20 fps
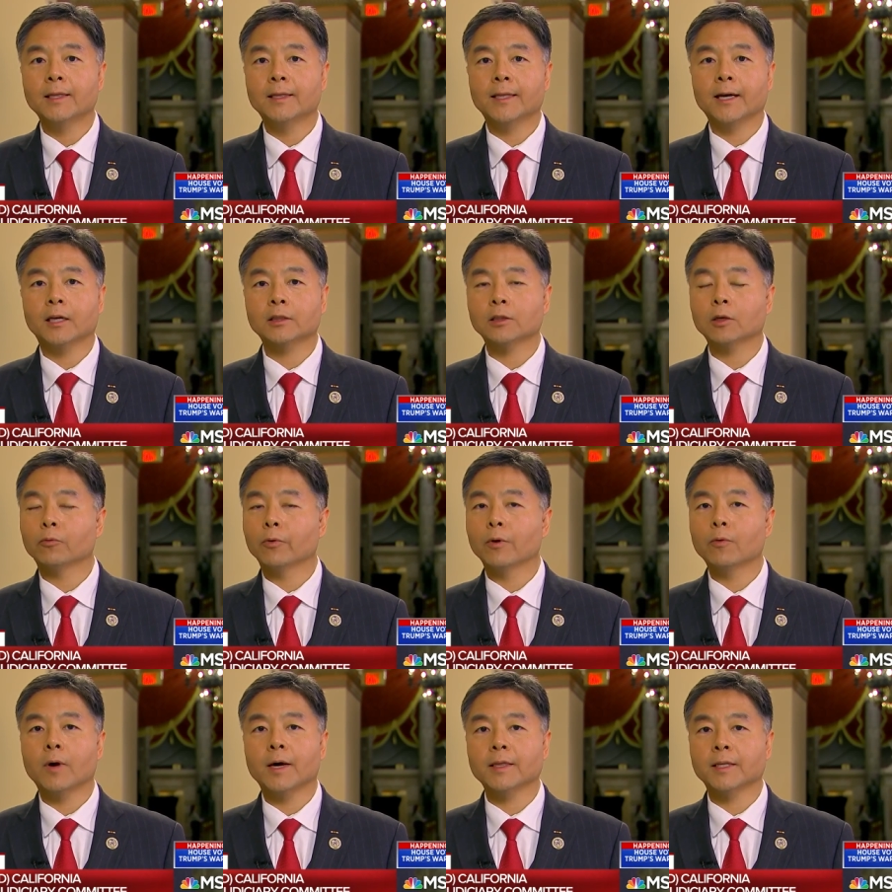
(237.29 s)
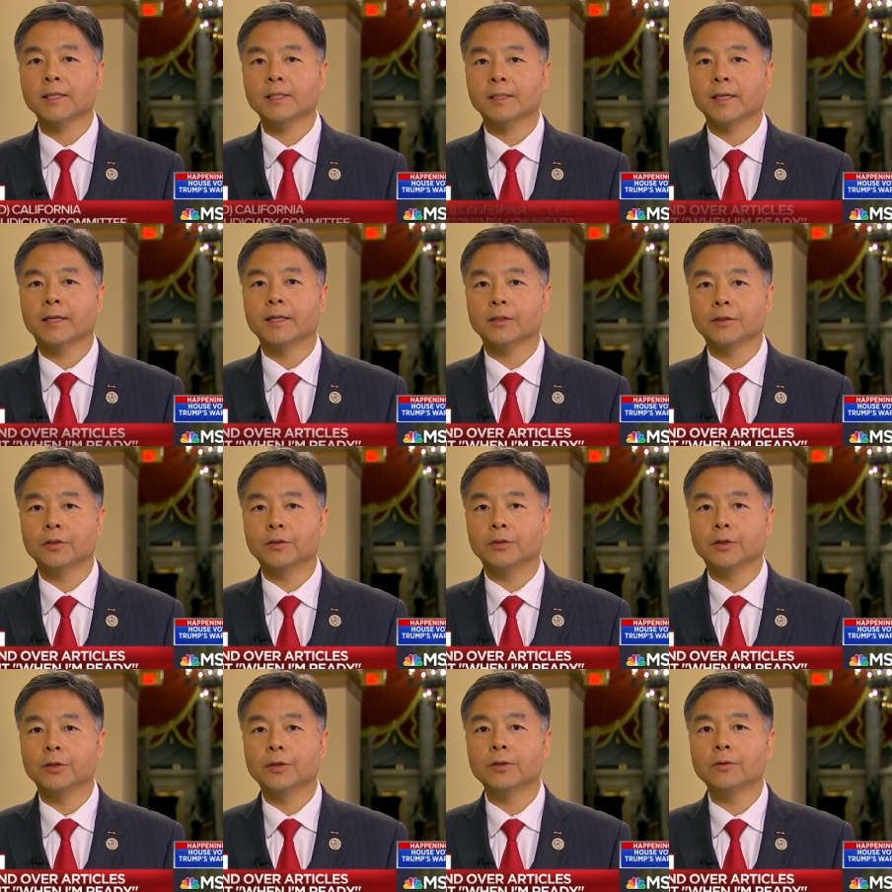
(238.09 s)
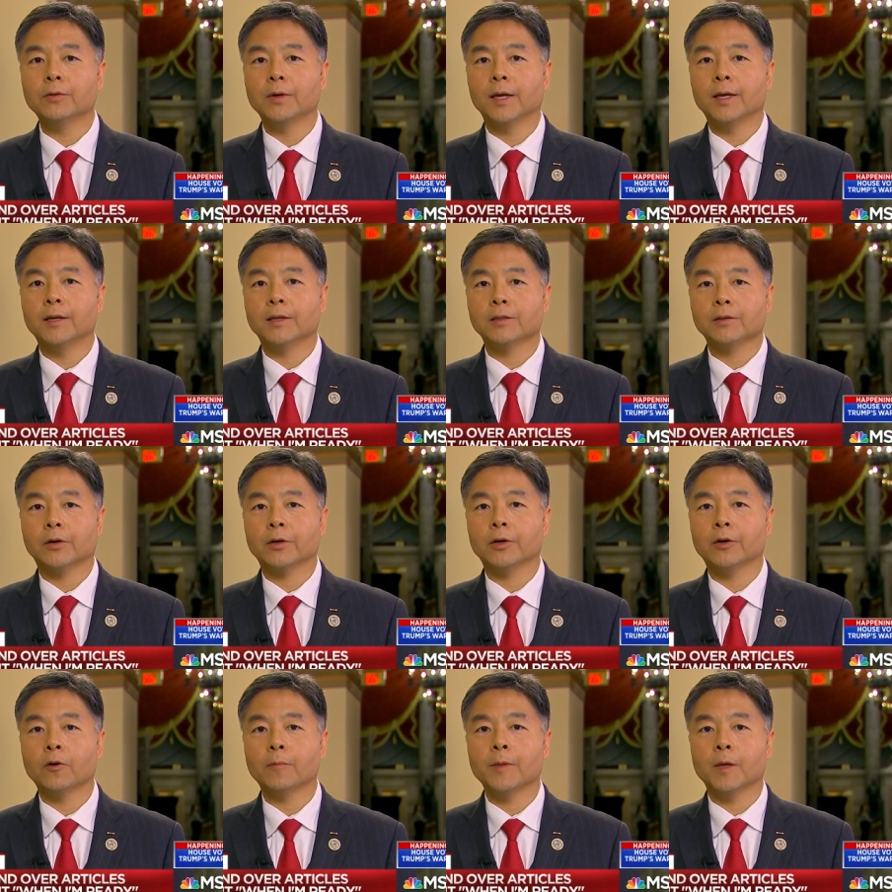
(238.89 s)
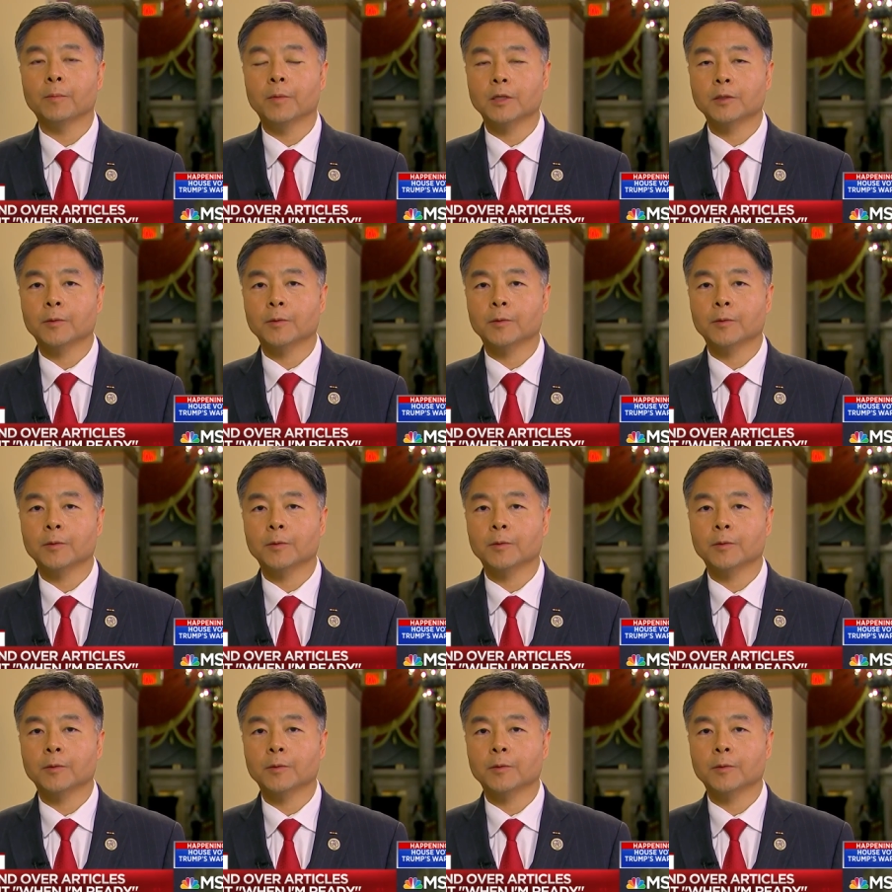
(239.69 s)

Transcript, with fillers: That's what we want the Senate to do, and it's our hope that Mitch